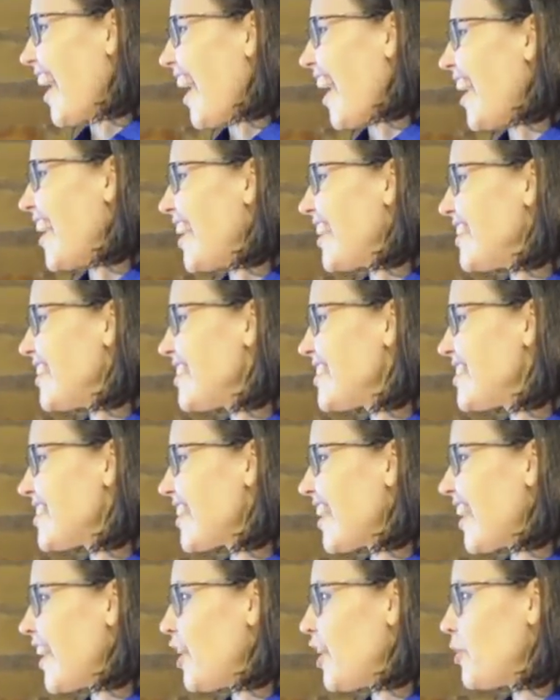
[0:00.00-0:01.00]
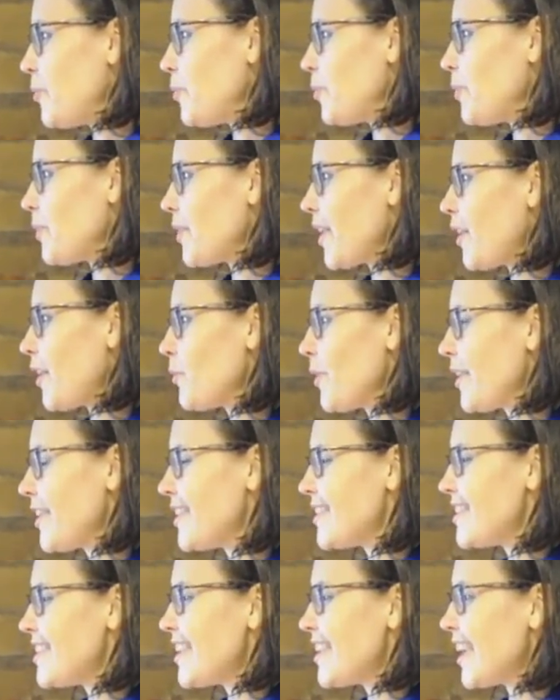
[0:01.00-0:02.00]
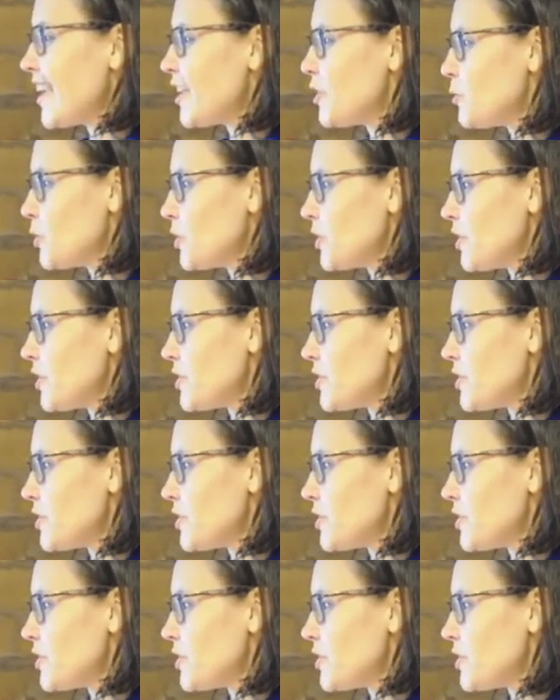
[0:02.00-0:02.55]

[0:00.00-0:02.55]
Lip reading: And right at the end, we're going to